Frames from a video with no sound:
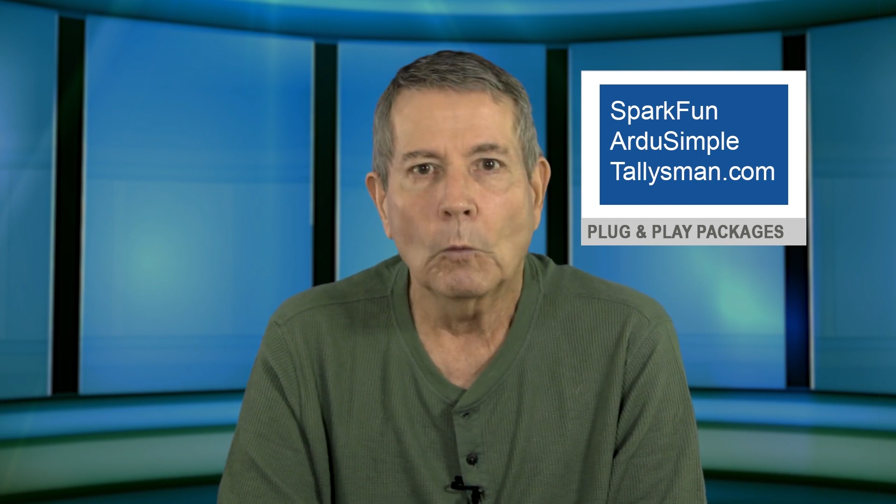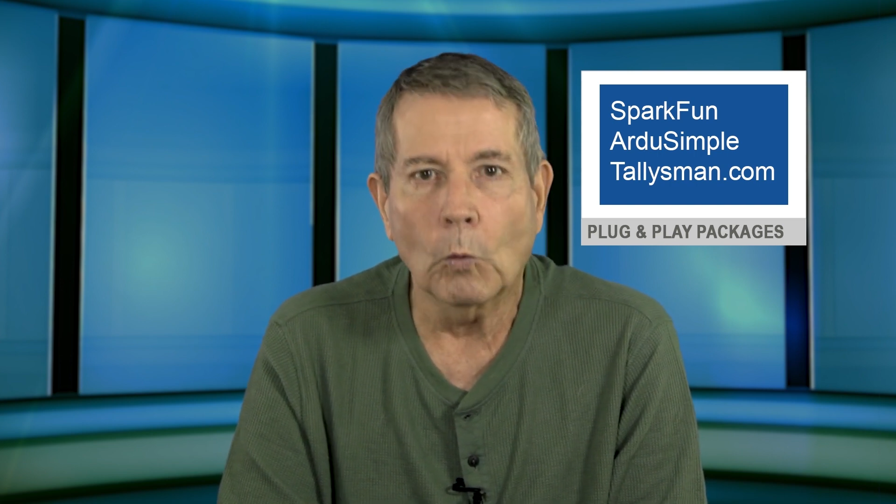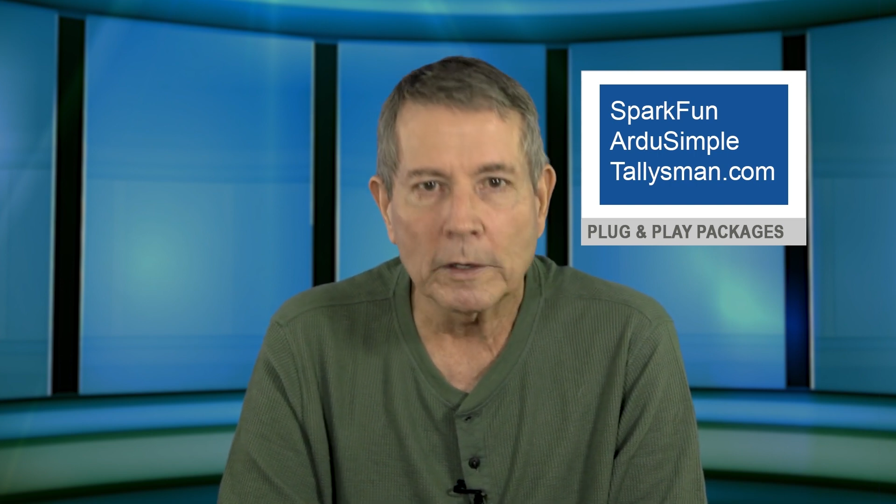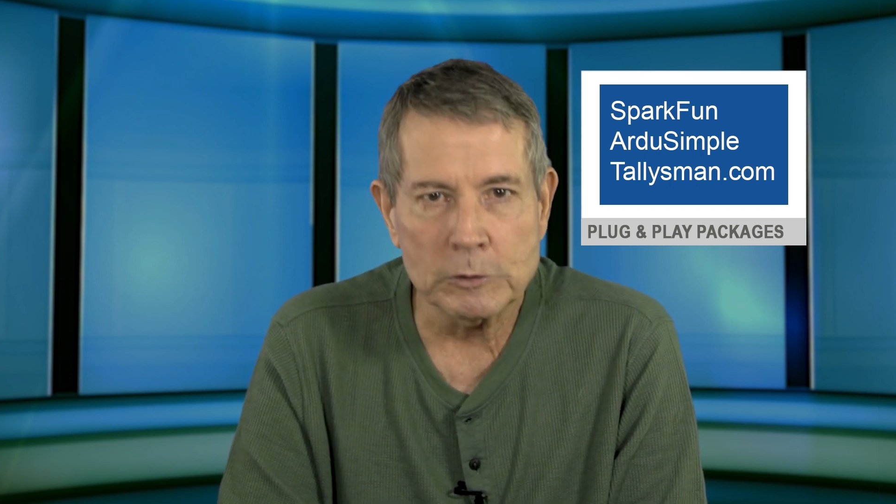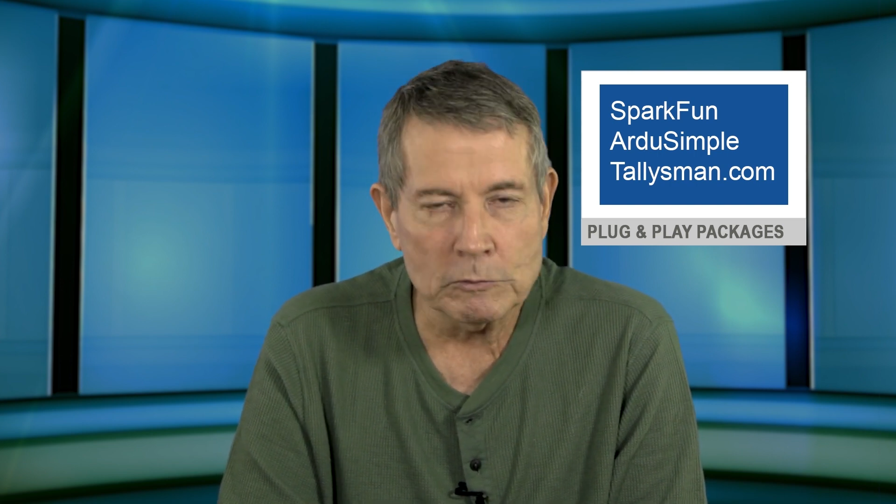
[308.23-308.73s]

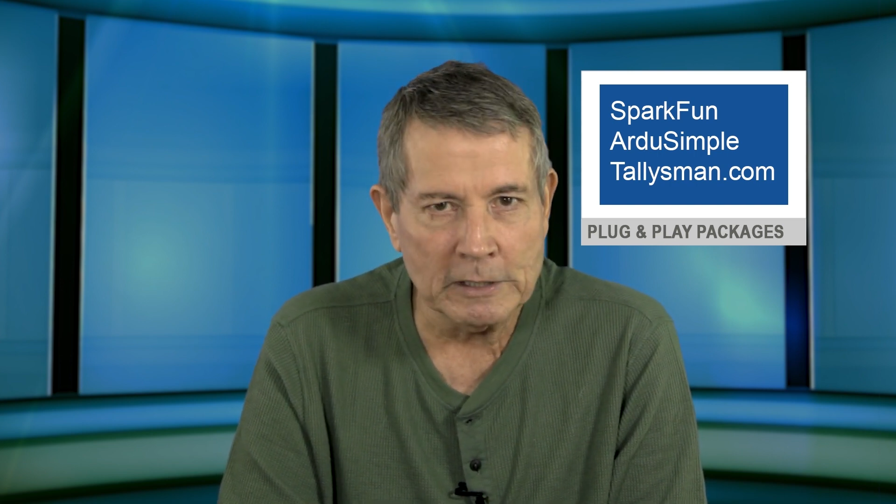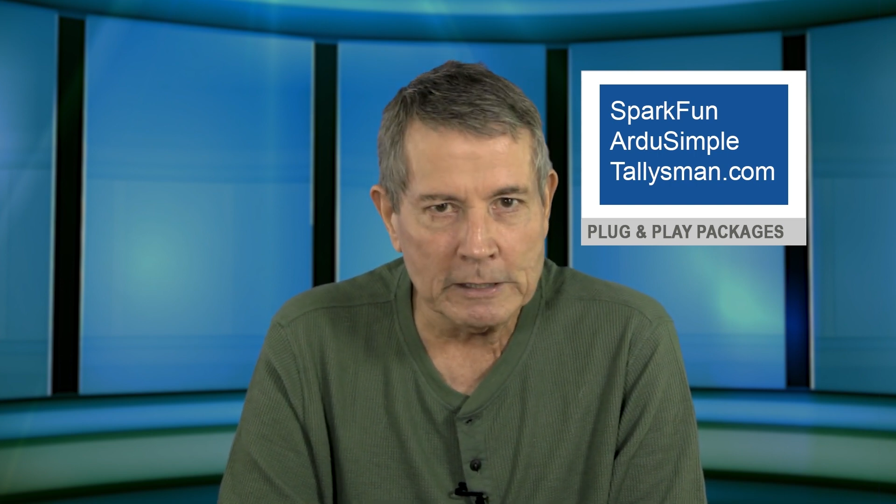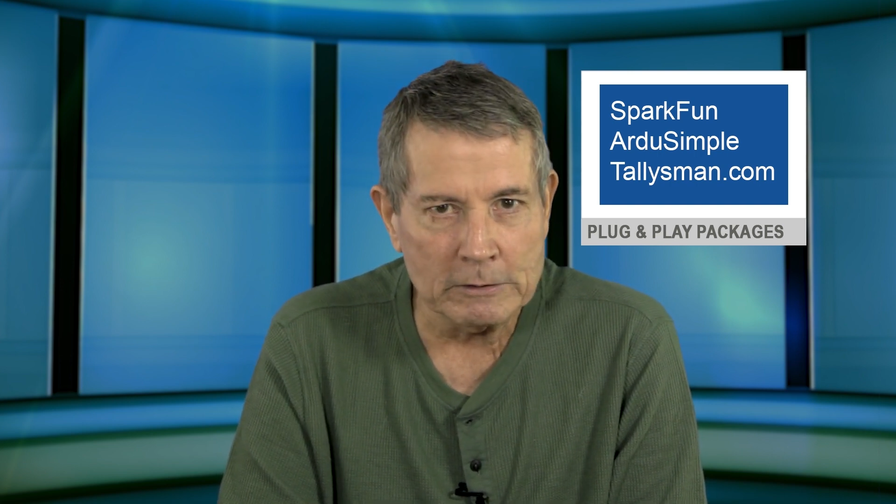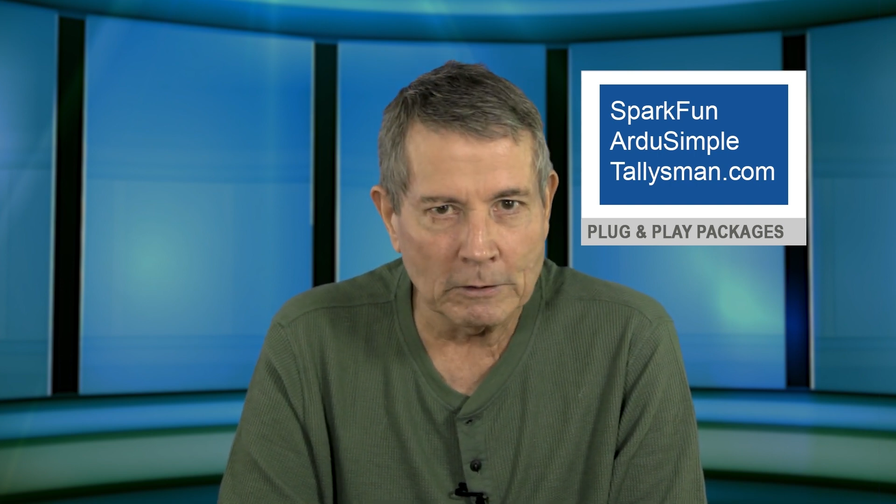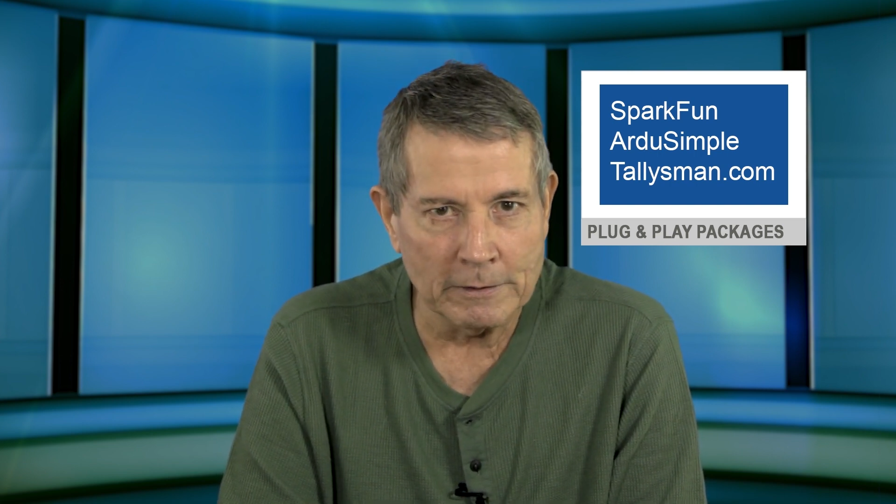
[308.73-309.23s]
what you
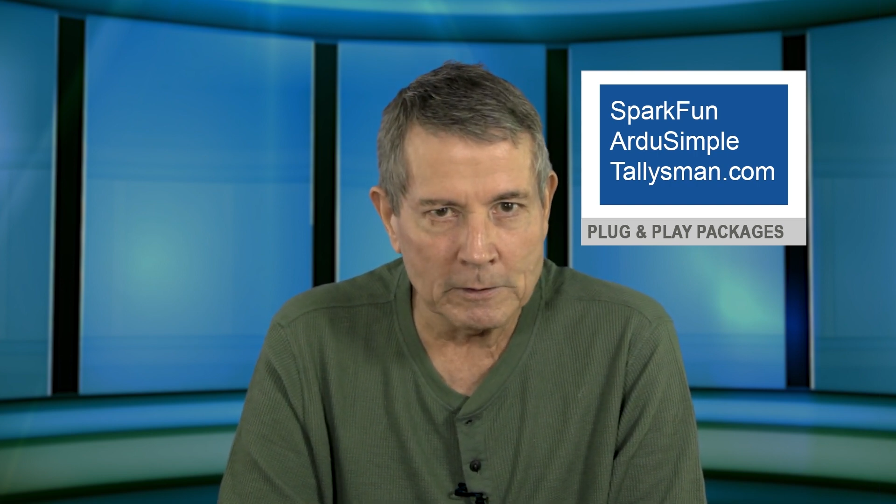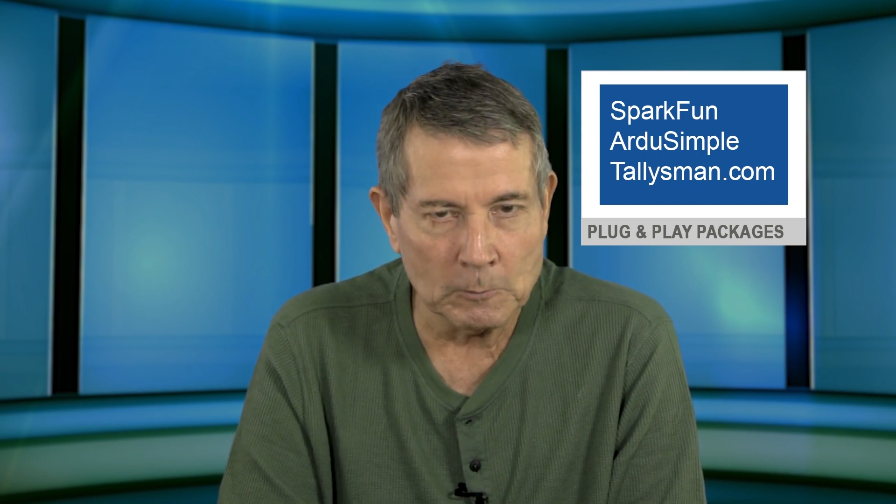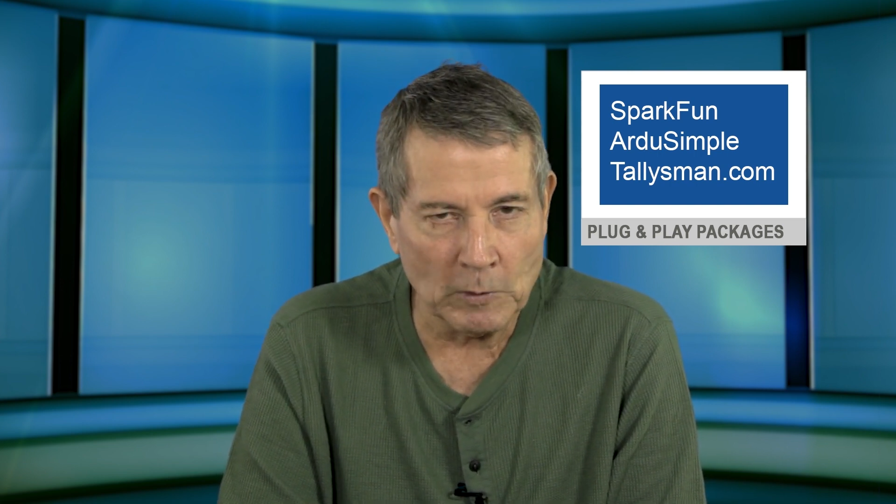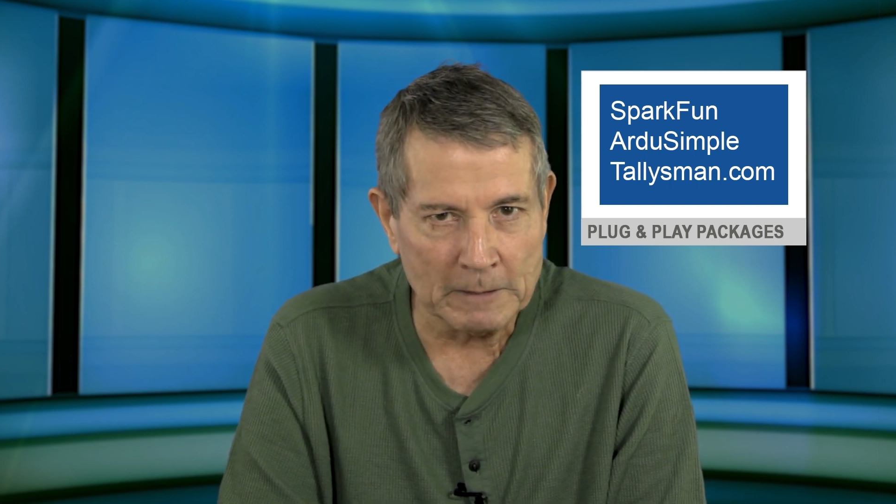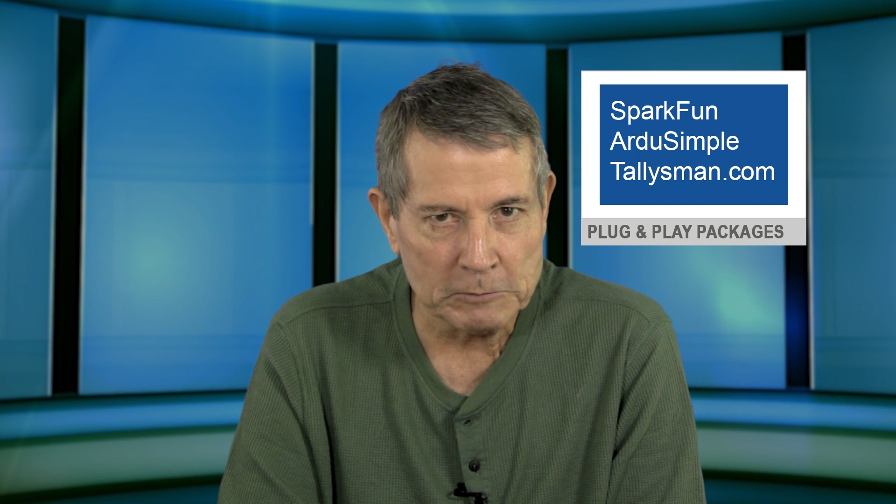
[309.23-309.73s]
need on their
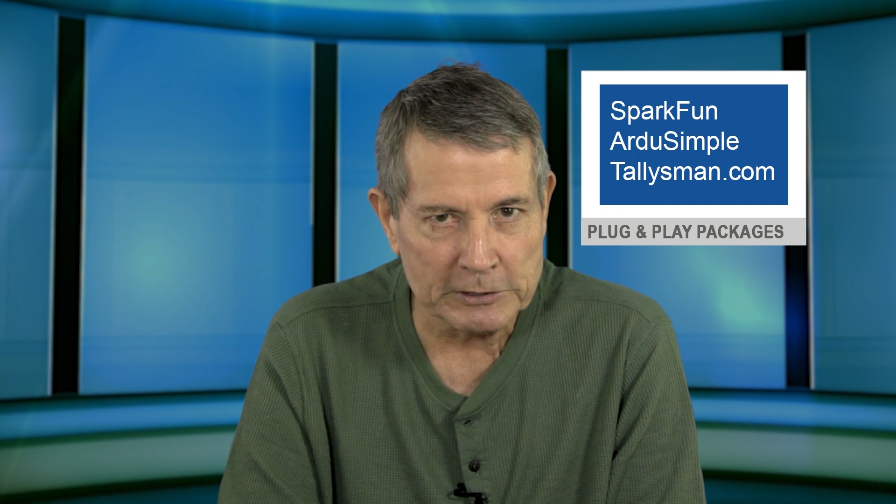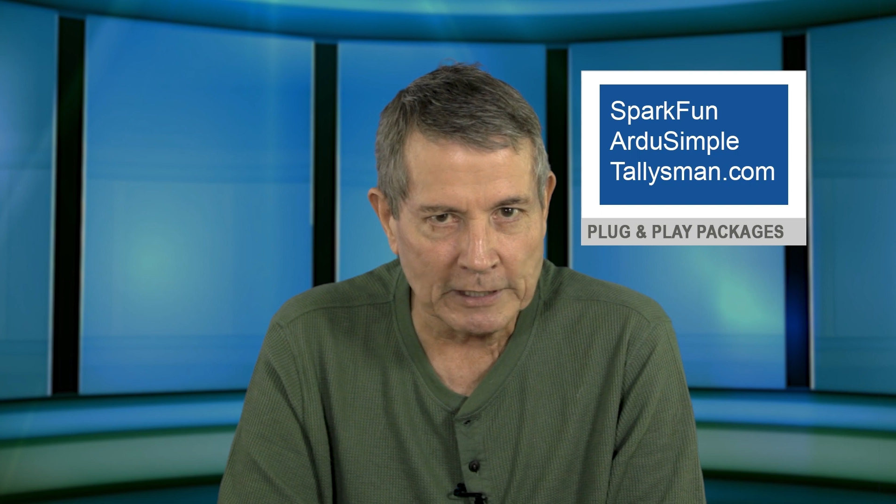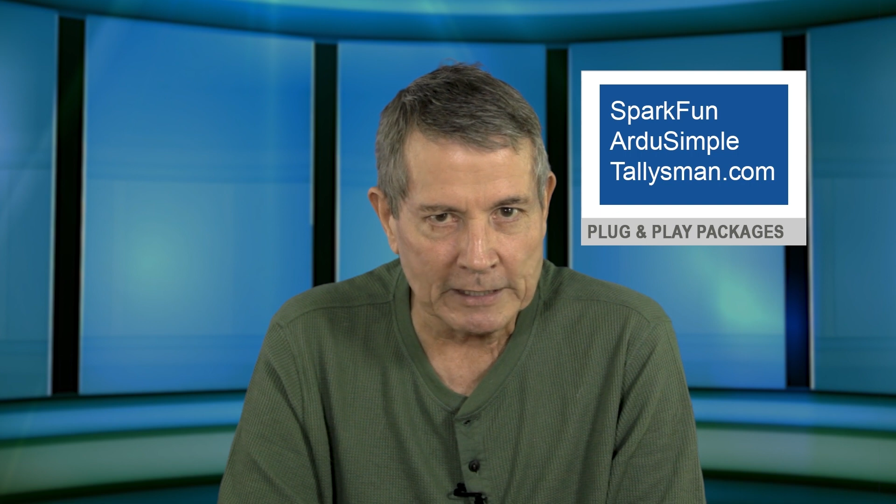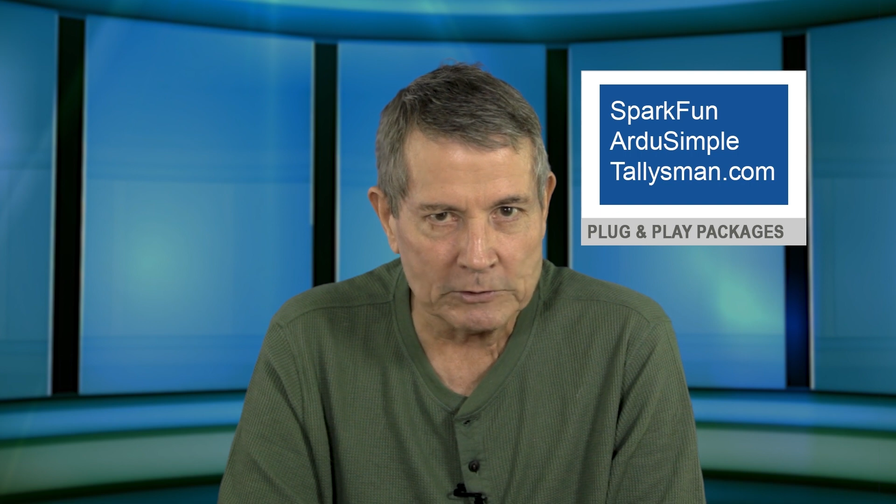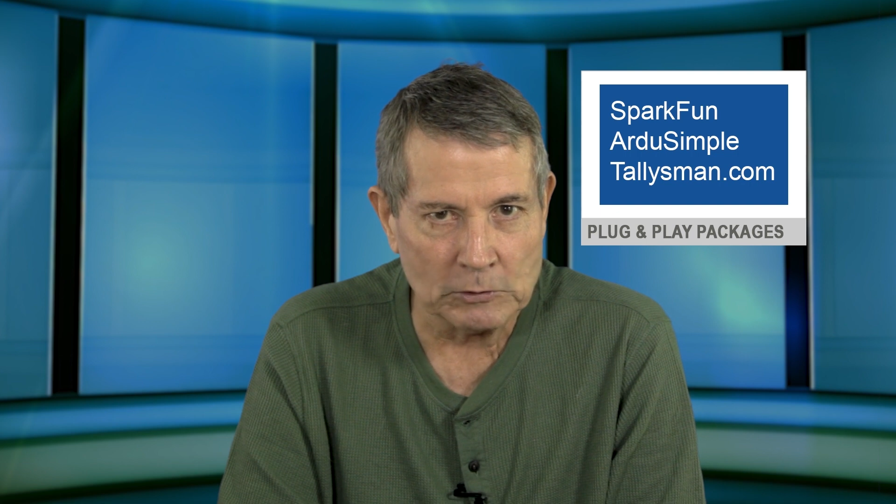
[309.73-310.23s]
website.